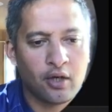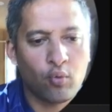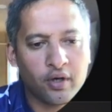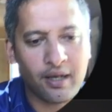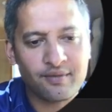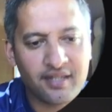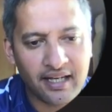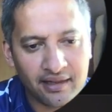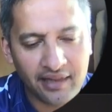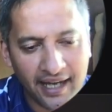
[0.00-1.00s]
We'll come to
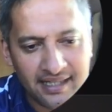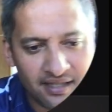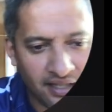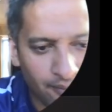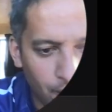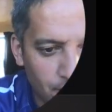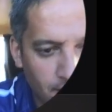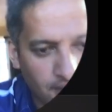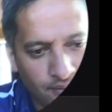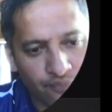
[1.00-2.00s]
that later
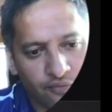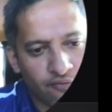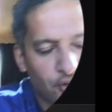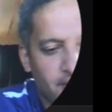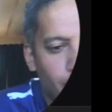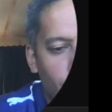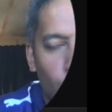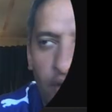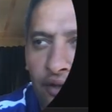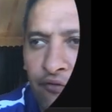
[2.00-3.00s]
because, for example,
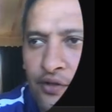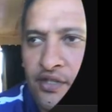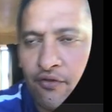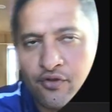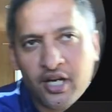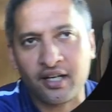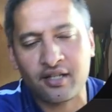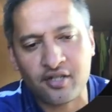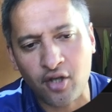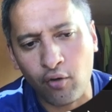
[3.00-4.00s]
the audio influence, if you chuck in
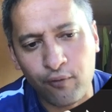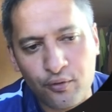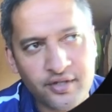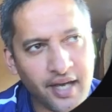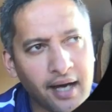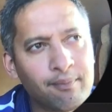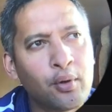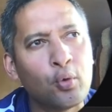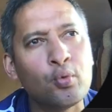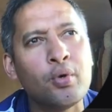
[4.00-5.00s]
a soulful
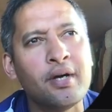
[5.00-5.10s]
sample,